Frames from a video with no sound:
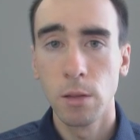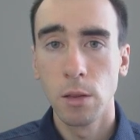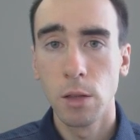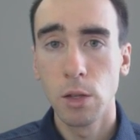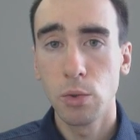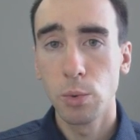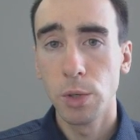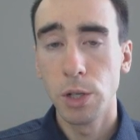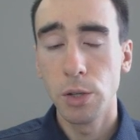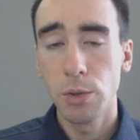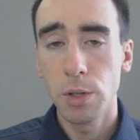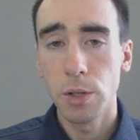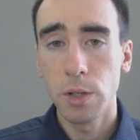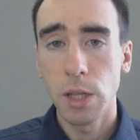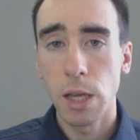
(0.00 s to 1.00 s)
This
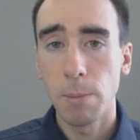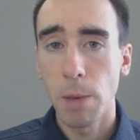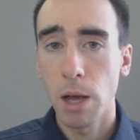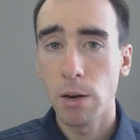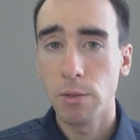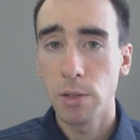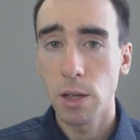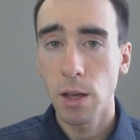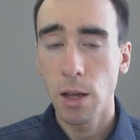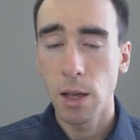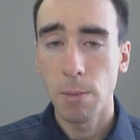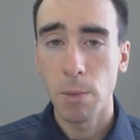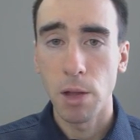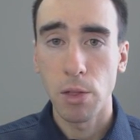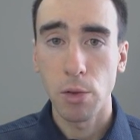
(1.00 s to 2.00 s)
reduces the amount of
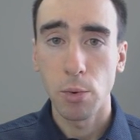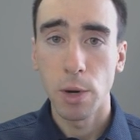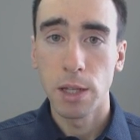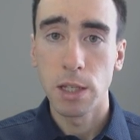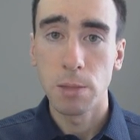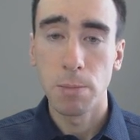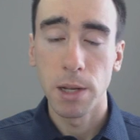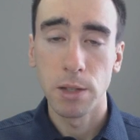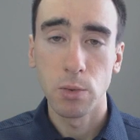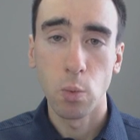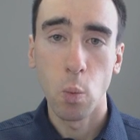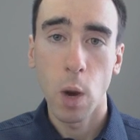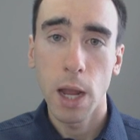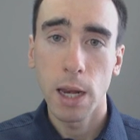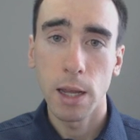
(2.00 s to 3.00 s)
time a thread spends
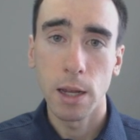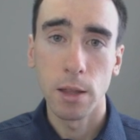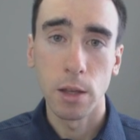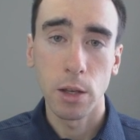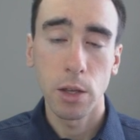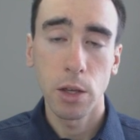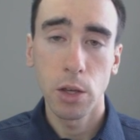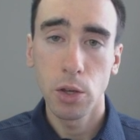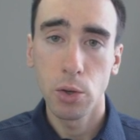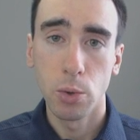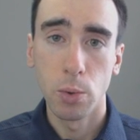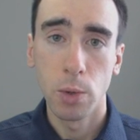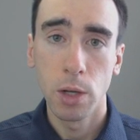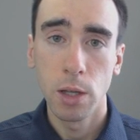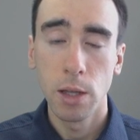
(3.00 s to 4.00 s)
waiting in the
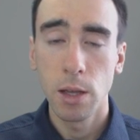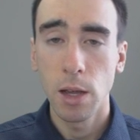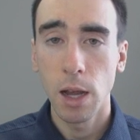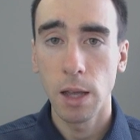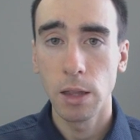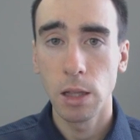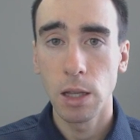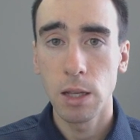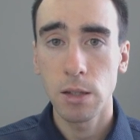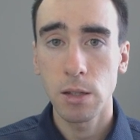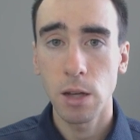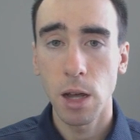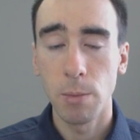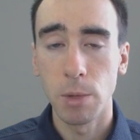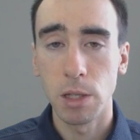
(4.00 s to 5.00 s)
queue, and the less
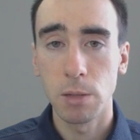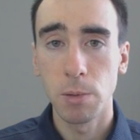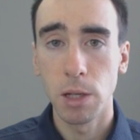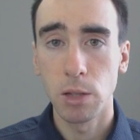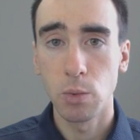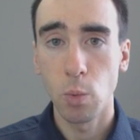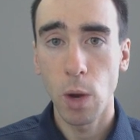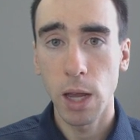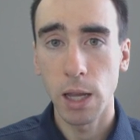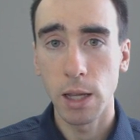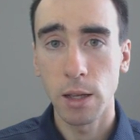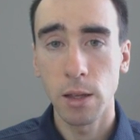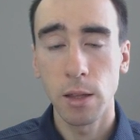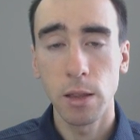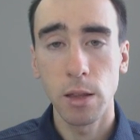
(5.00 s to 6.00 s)
time it spends
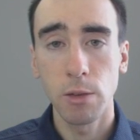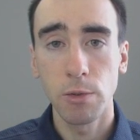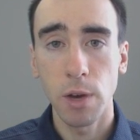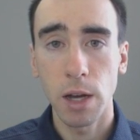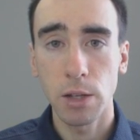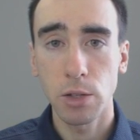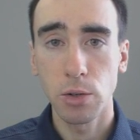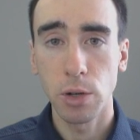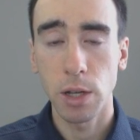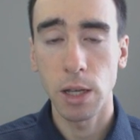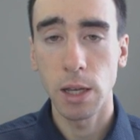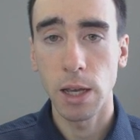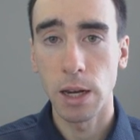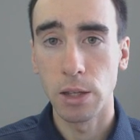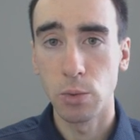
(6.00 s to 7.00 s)
waiting, the faster it
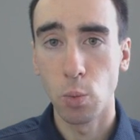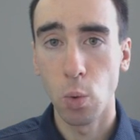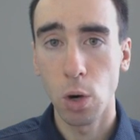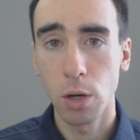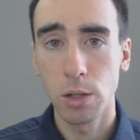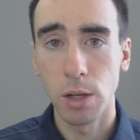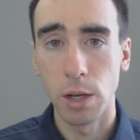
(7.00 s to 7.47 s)
can get its work